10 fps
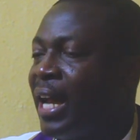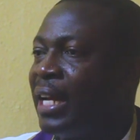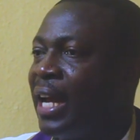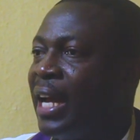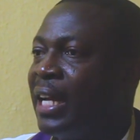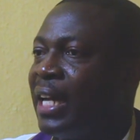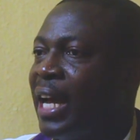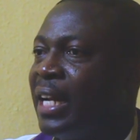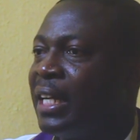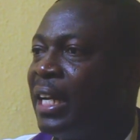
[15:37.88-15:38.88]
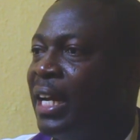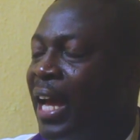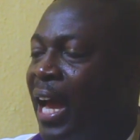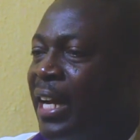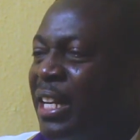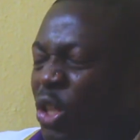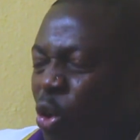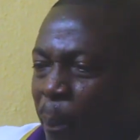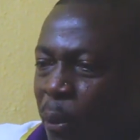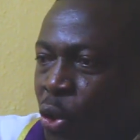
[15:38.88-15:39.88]
And it's
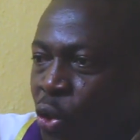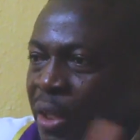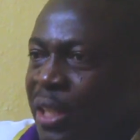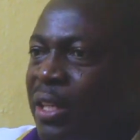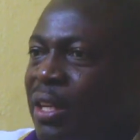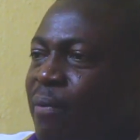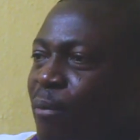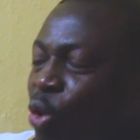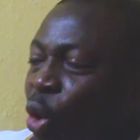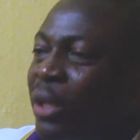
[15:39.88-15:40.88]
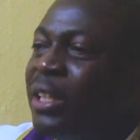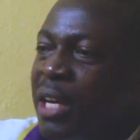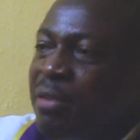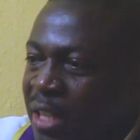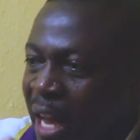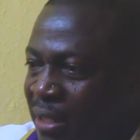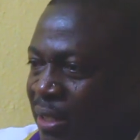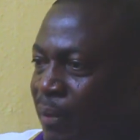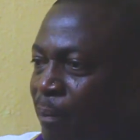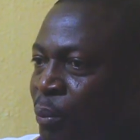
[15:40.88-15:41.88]
an opportunity God gives
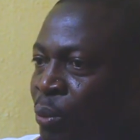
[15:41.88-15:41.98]
us